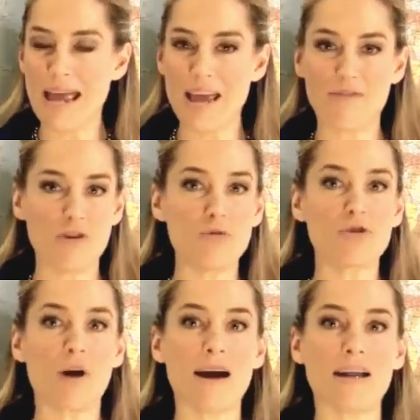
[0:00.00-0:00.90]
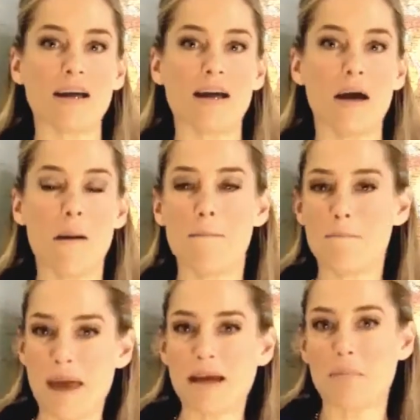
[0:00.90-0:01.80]
If you try to
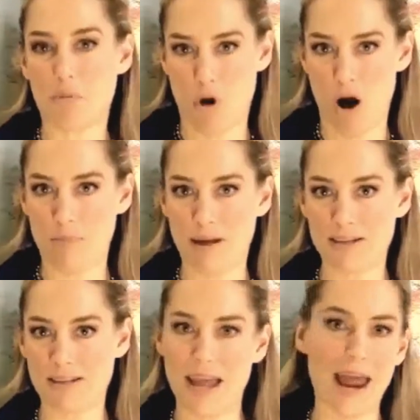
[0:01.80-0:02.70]
make a promise